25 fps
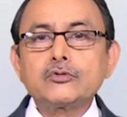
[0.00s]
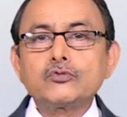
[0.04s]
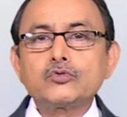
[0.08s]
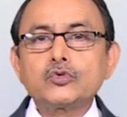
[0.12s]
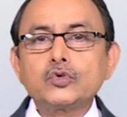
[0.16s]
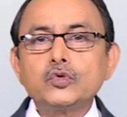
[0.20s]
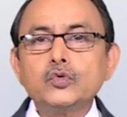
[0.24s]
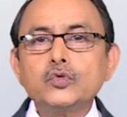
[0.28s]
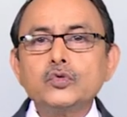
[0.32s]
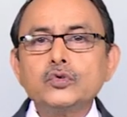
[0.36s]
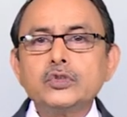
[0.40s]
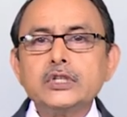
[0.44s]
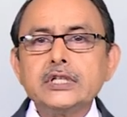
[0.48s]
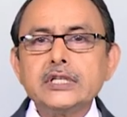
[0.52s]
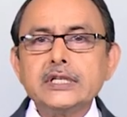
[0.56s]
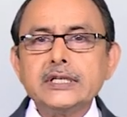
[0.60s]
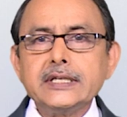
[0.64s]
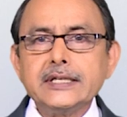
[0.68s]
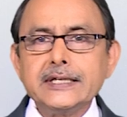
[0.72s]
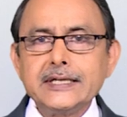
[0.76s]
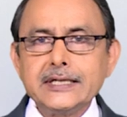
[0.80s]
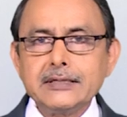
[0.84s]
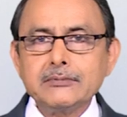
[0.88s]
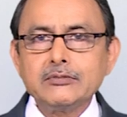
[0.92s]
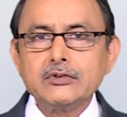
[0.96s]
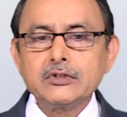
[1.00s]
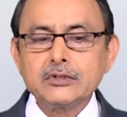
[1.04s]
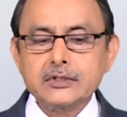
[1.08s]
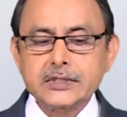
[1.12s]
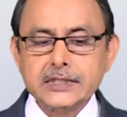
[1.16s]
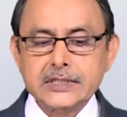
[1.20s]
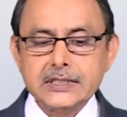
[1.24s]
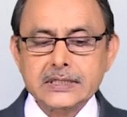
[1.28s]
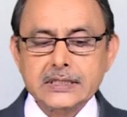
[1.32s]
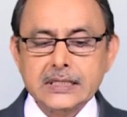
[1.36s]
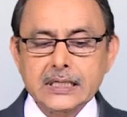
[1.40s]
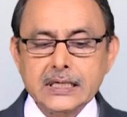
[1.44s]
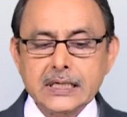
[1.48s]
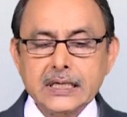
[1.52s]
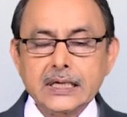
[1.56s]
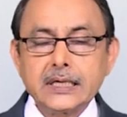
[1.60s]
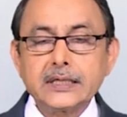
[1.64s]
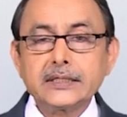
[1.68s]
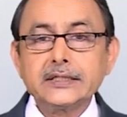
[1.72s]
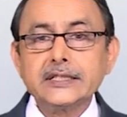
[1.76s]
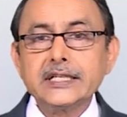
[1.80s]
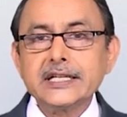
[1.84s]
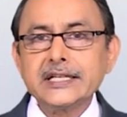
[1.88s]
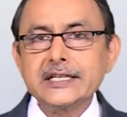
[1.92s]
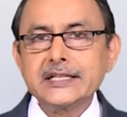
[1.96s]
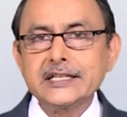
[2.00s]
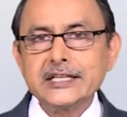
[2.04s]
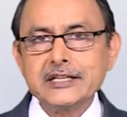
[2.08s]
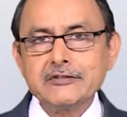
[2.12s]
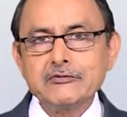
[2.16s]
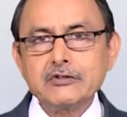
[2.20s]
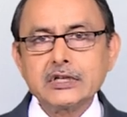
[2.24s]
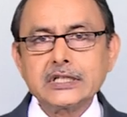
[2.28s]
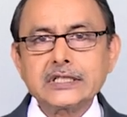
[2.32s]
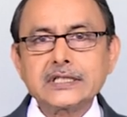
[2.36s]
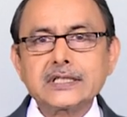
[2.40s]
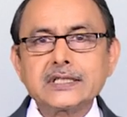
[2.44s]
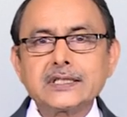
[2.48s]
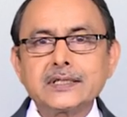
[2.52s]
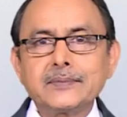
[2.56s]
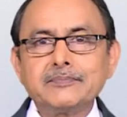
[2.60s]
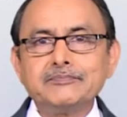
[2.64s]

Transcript: through the labels they give us.